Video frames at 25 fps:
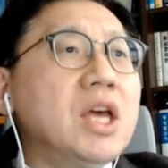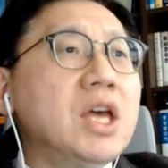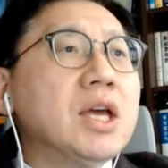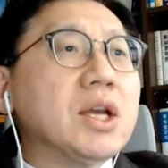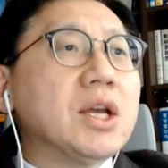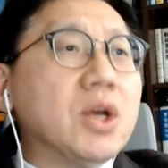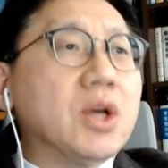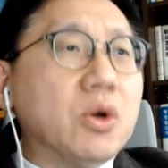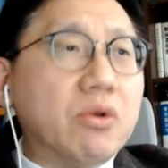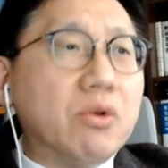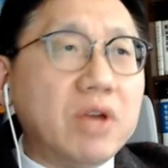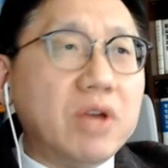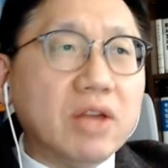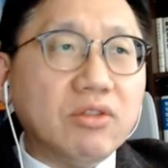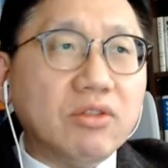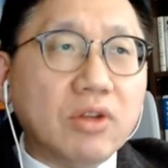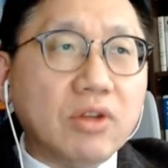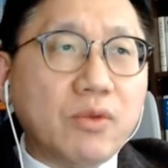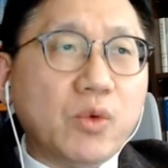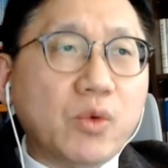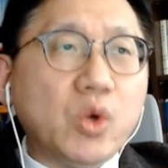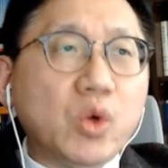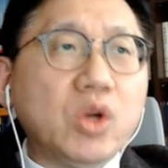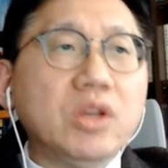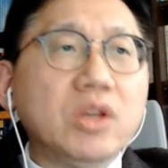Korea
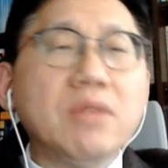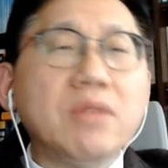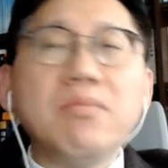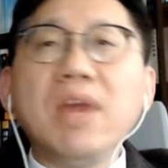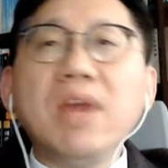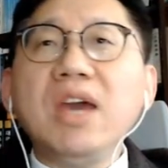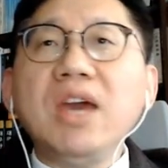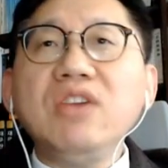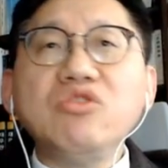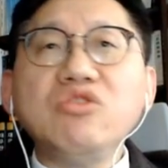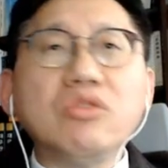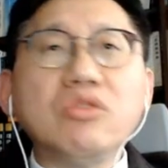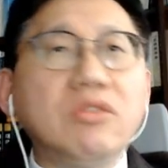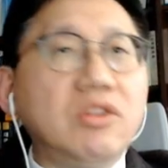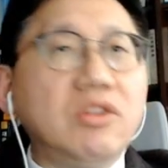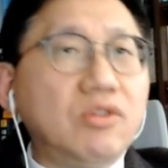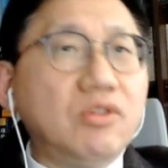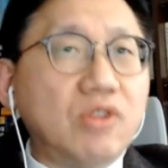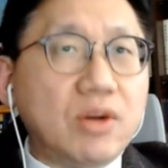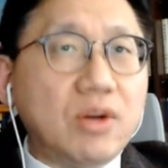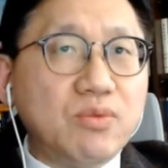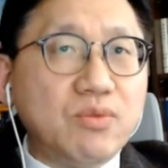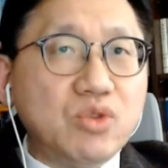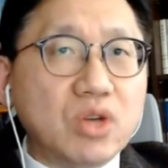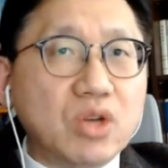suffered major
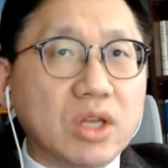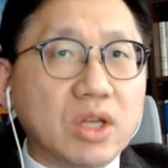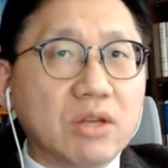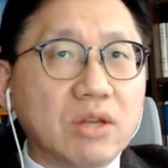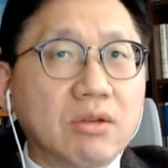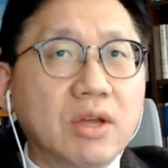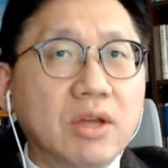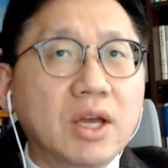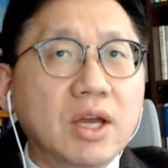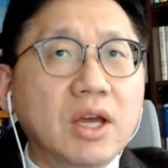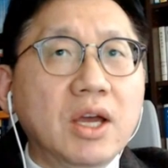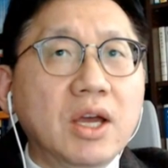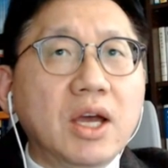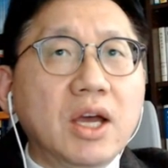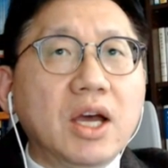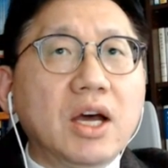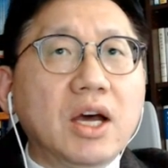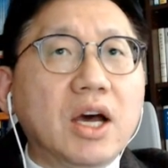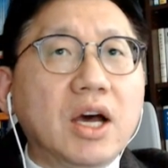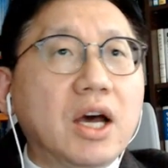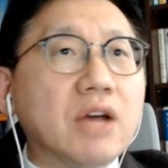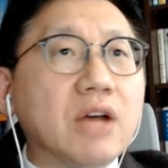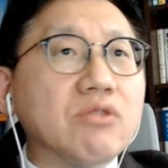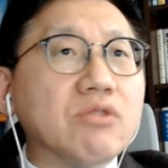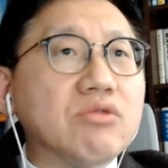disruption
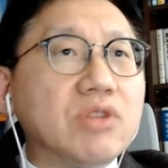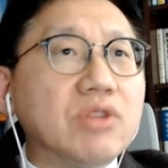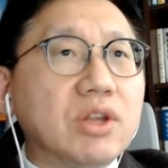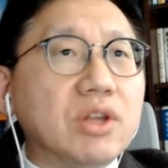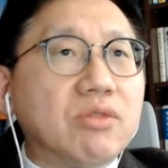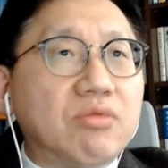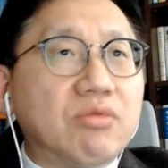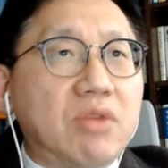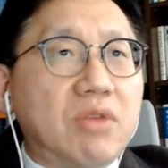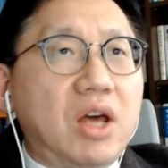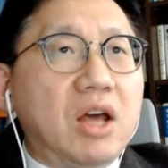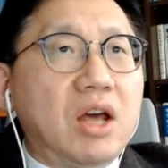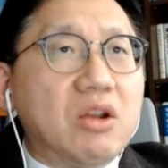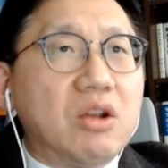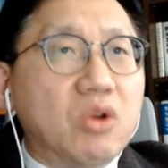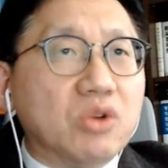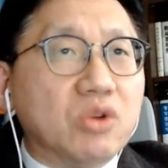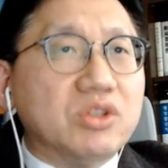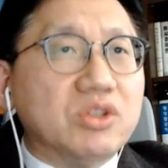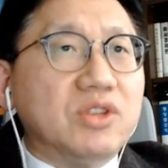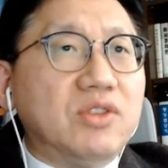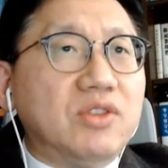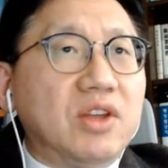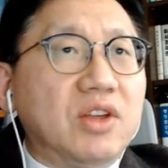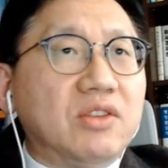to its
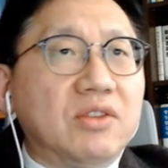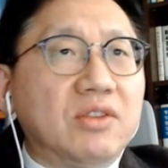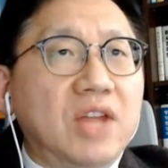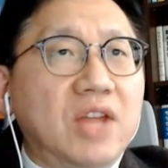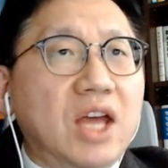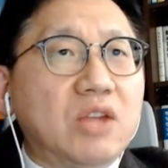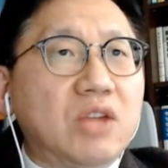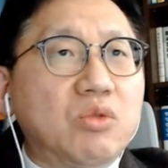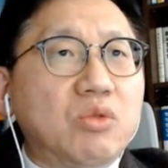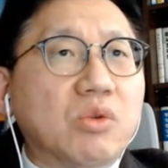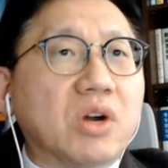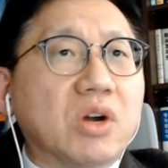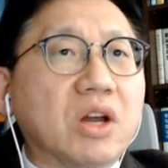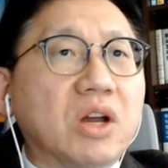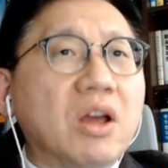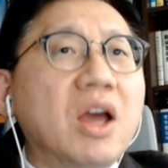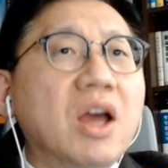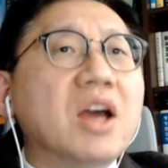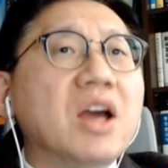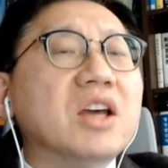logistics network.